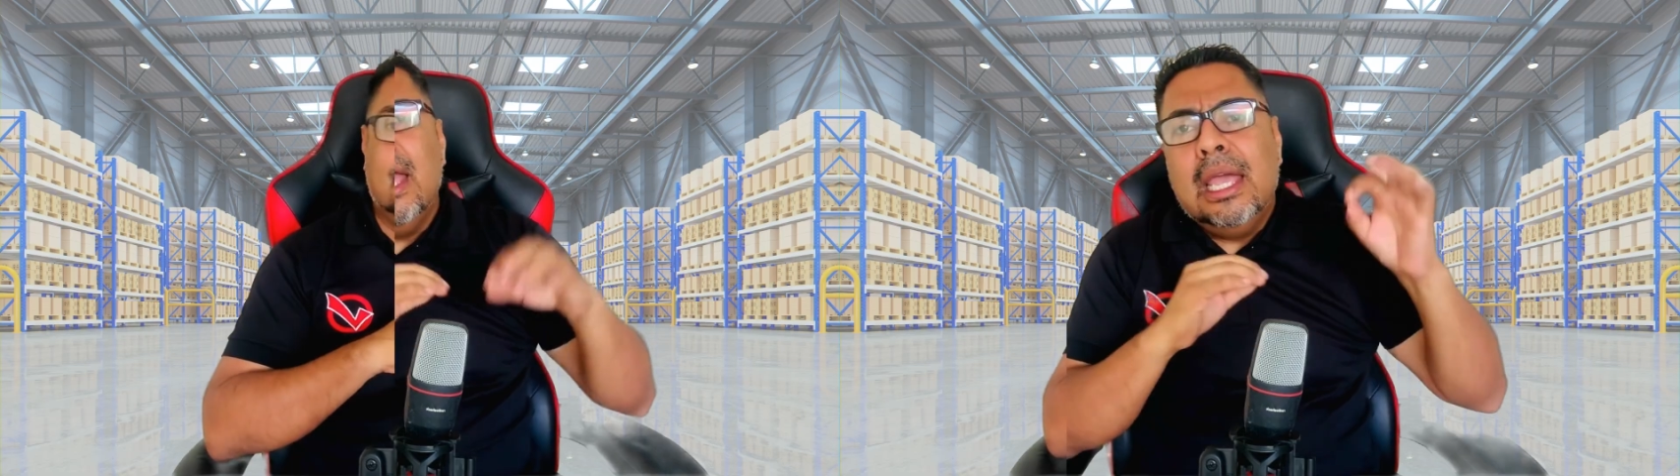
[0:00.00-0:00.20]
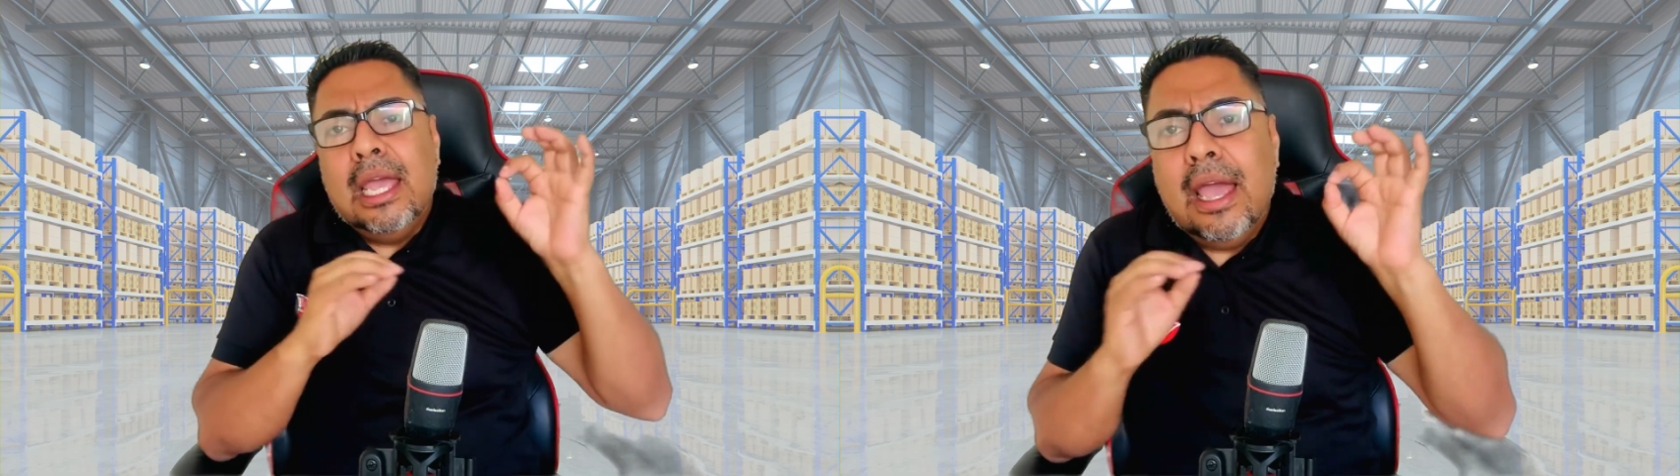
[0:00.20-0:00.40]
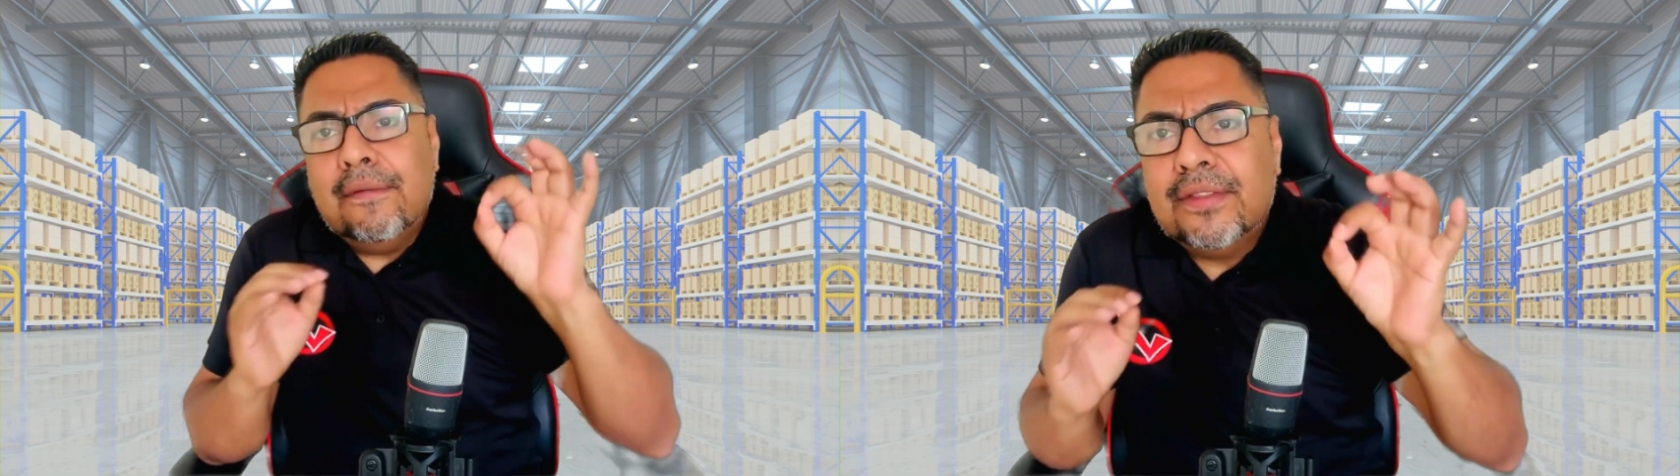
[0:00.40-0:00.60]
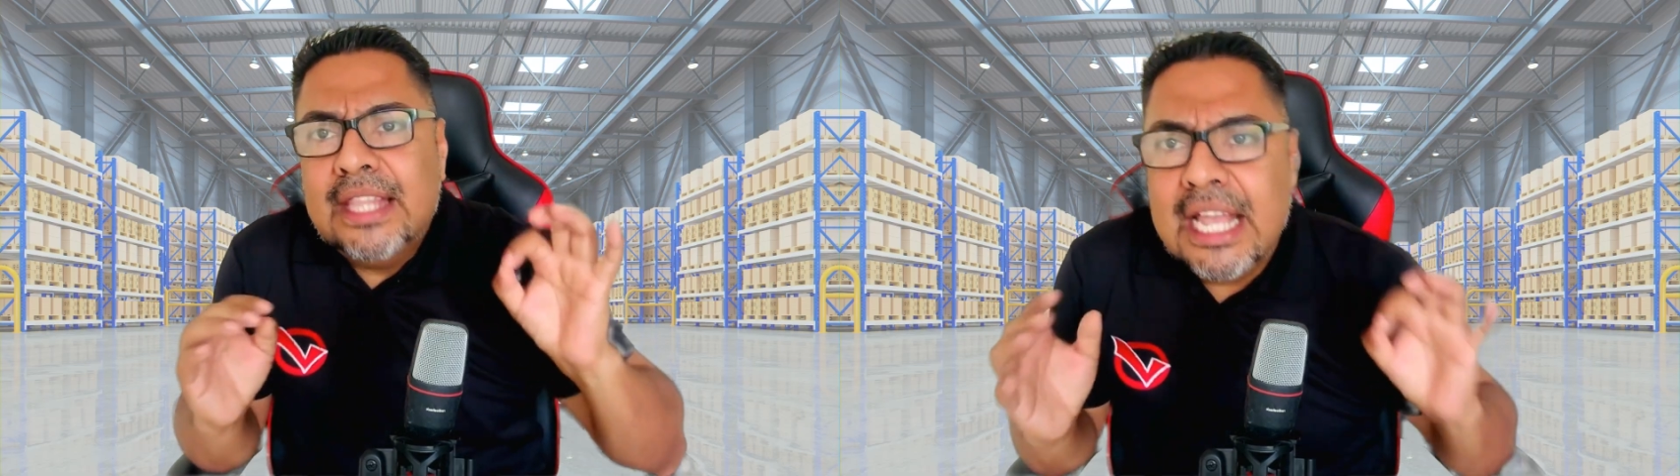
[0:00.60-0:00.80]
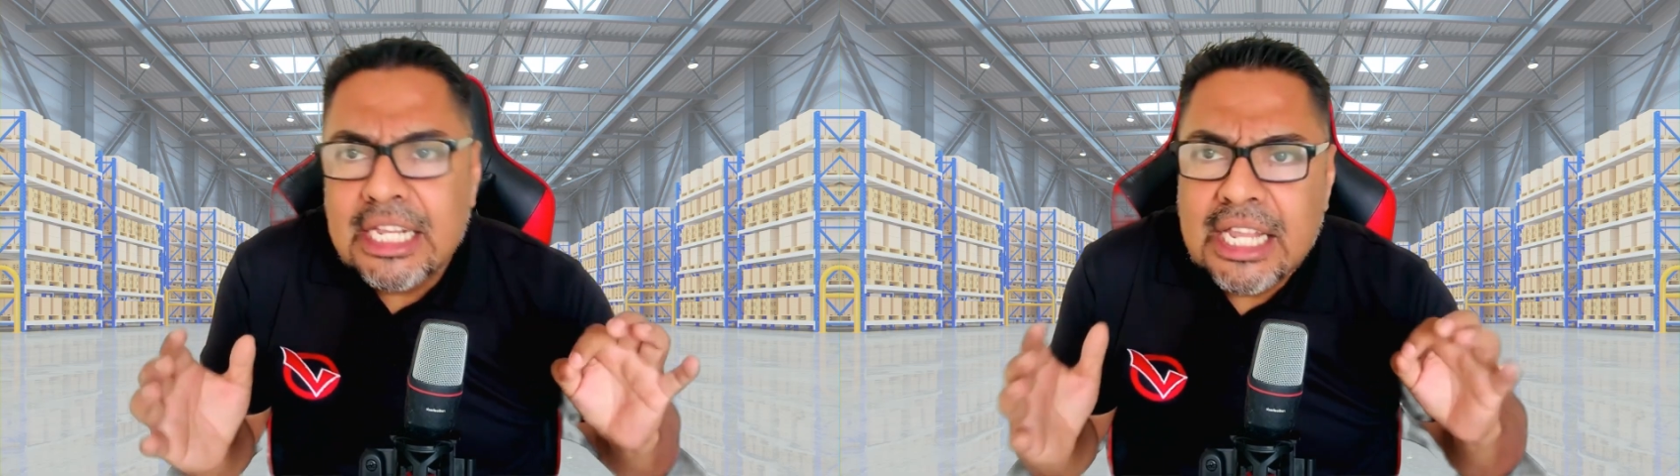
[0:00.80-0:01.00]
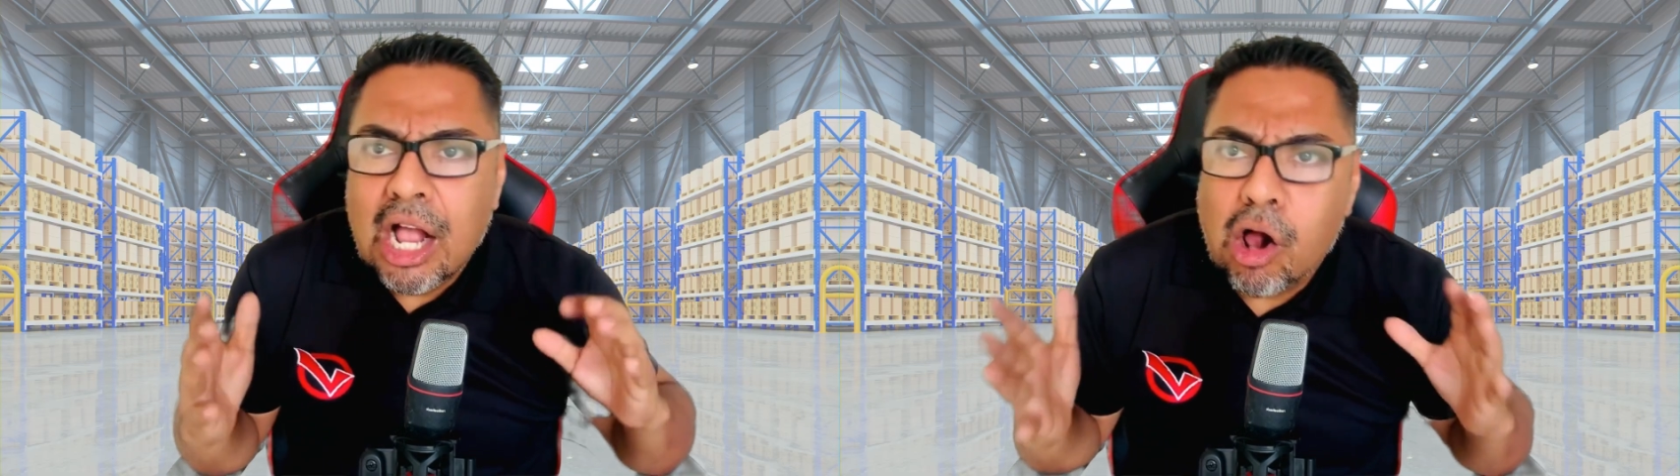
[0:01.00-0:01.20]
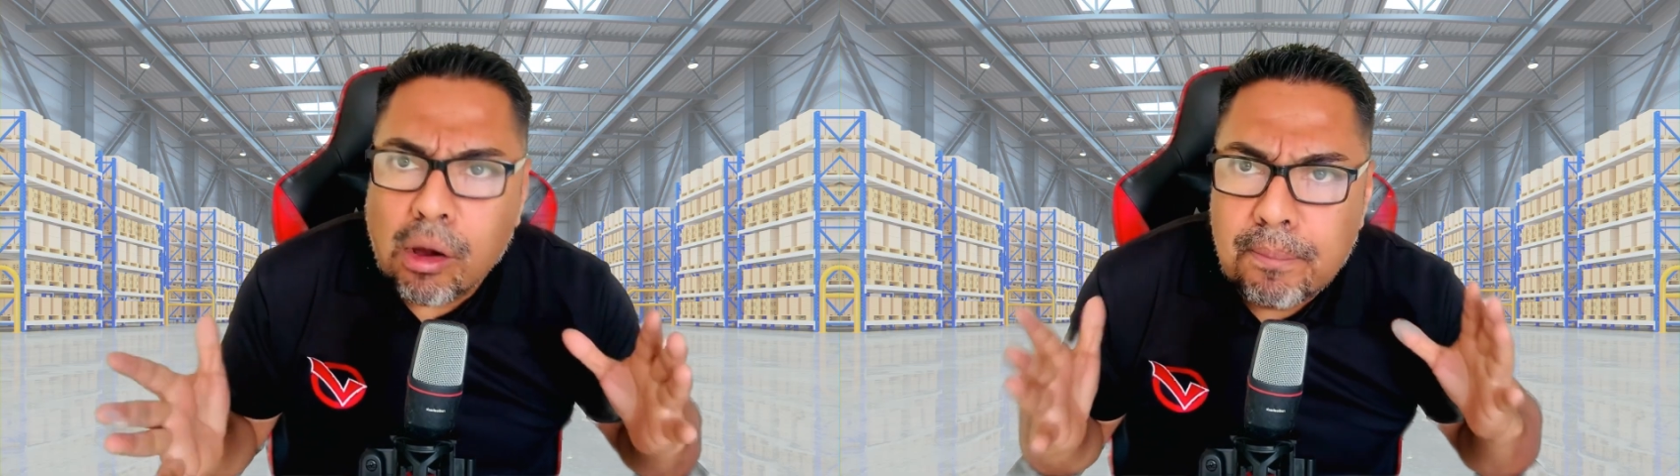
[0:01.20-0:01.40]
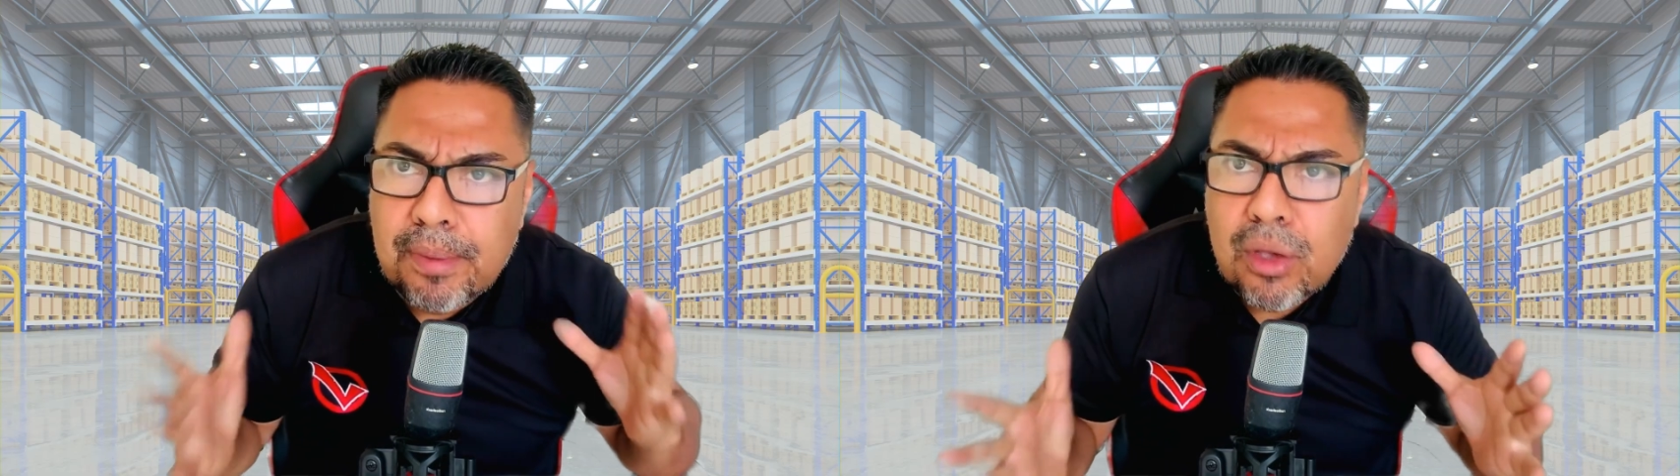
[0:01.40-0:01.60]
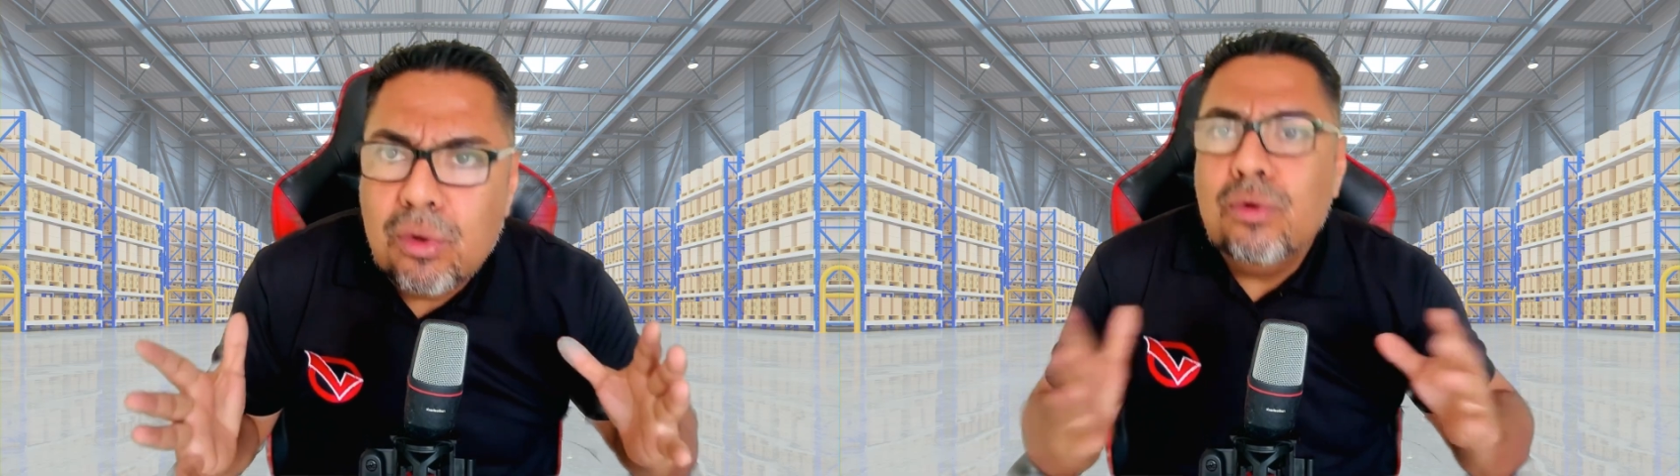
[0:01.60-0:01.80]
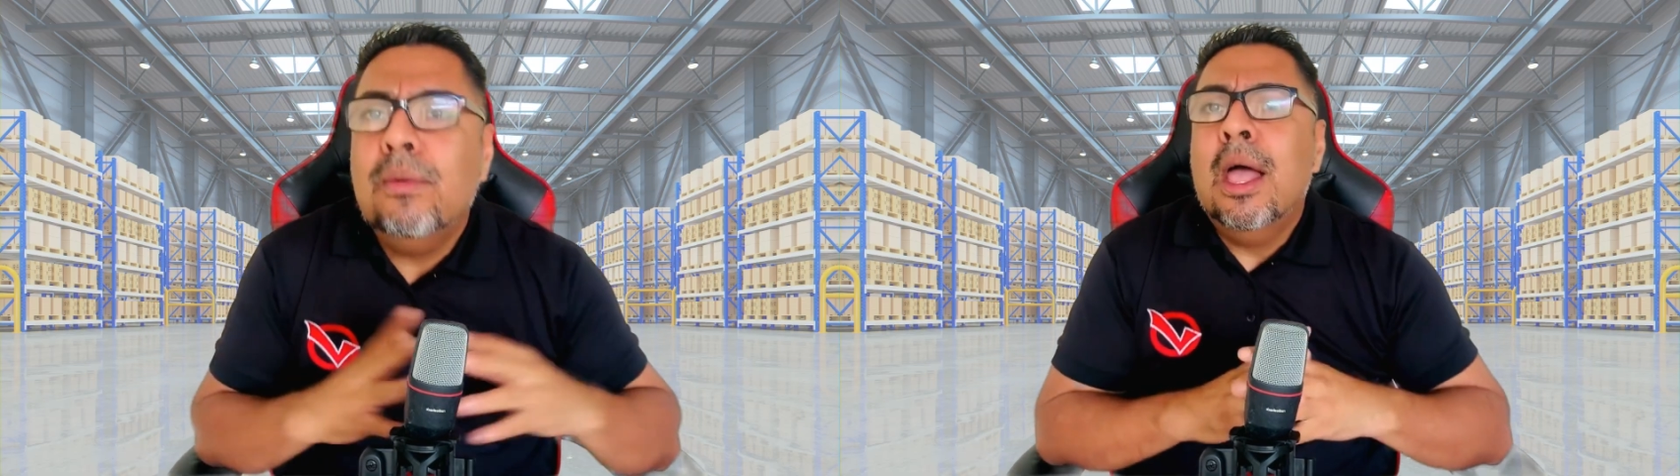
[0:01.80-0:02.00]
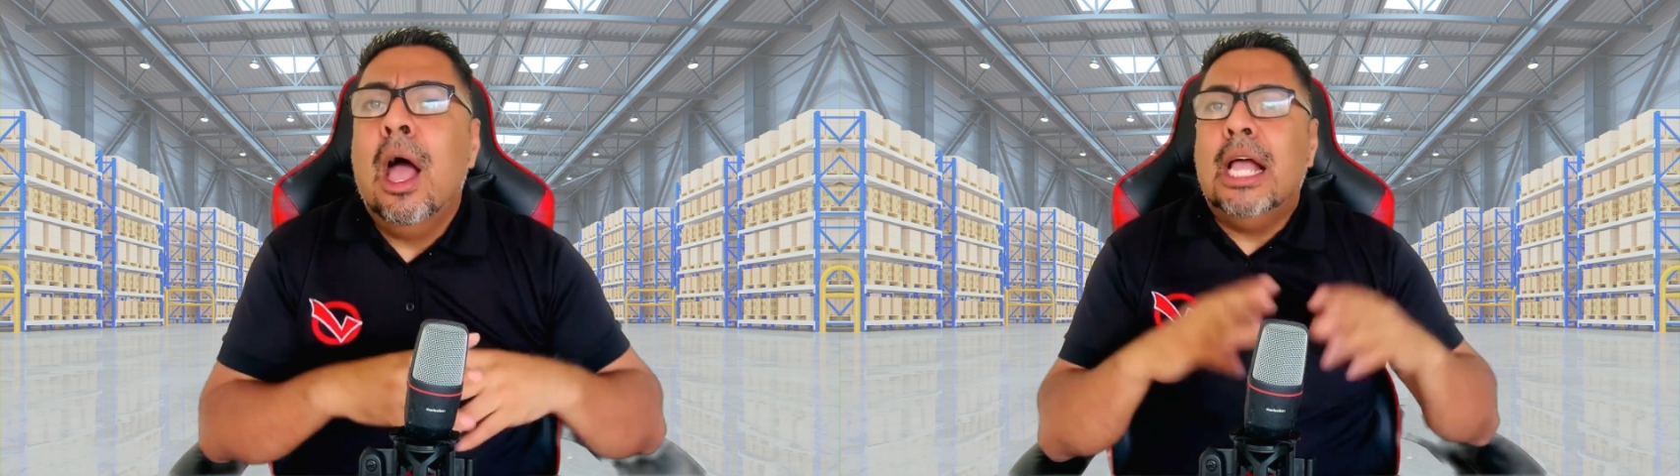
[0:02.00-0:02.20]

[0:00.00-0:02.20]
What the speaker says: If this helped you,